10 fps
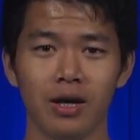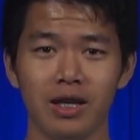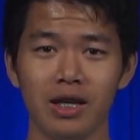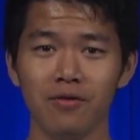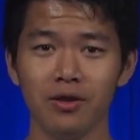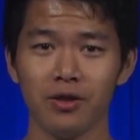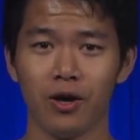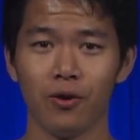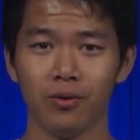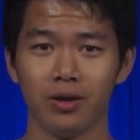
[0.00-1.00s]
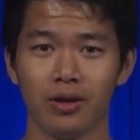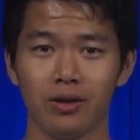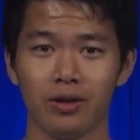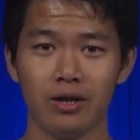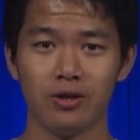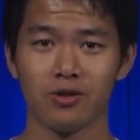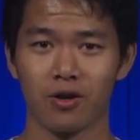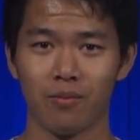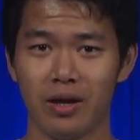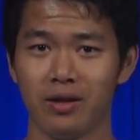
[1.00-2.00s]
Even though these
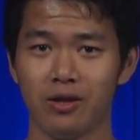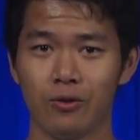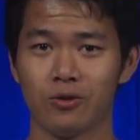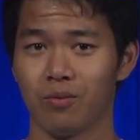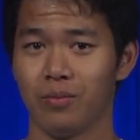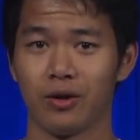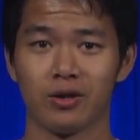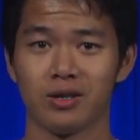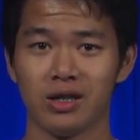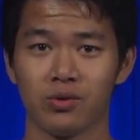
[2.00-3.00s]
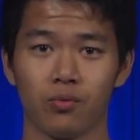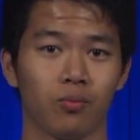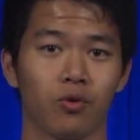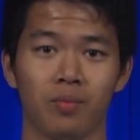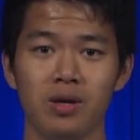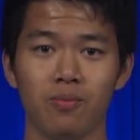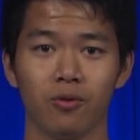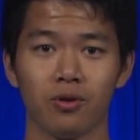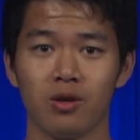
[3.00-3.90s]
are mainly used on bigger sets with more people,